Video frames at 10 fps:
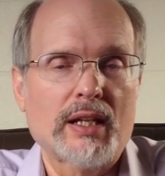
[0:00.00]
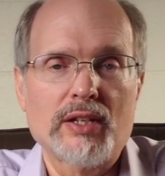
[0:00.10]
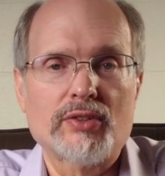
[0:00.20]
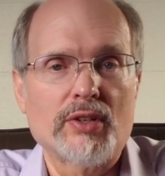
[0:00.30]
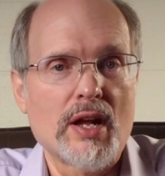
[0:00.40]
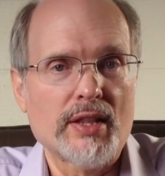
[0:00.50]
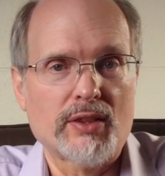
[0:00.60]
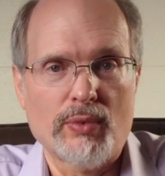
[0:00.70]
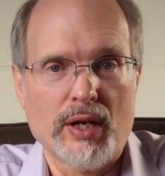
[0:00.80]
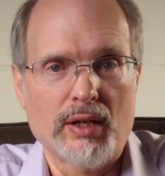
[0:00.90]
That's not
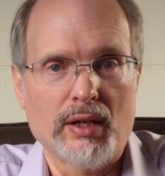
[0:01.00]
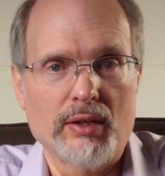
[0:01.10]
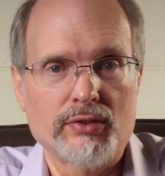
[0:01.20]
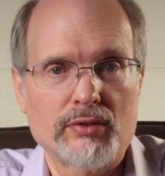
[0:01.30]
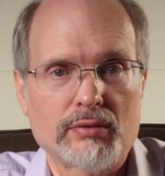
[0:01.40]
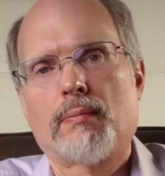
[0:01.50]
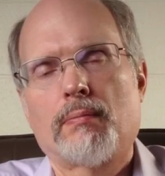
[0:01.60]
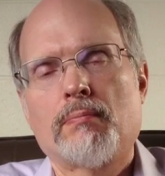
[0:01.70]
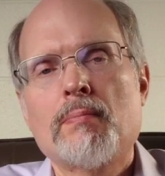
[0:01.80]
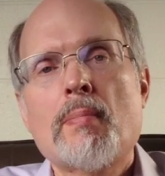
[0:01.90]
the way it is.
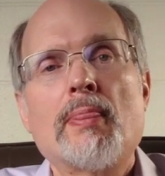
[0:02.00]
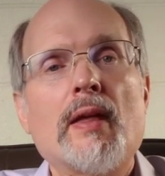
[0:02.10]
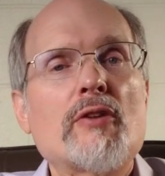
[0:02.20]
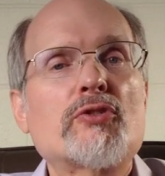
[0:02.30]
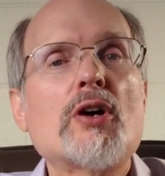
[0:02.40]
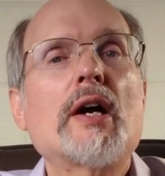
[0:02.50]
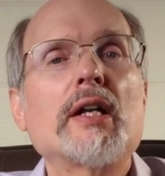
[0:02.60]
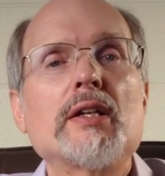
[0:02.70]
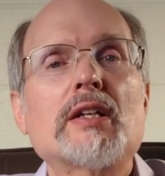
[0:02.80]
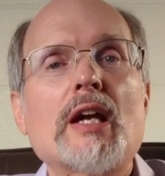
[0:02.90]
They have gone into